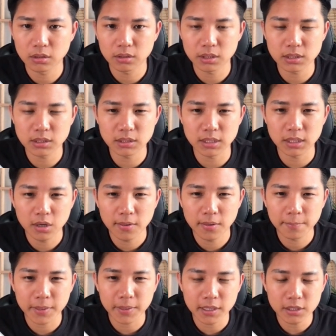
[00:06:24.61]
This is a
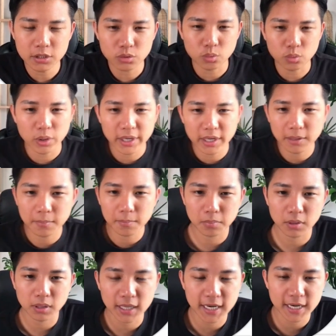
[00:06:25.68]
page wedding
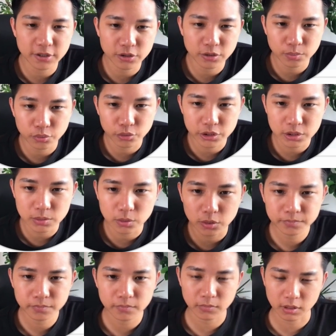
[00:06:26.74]
planner printable.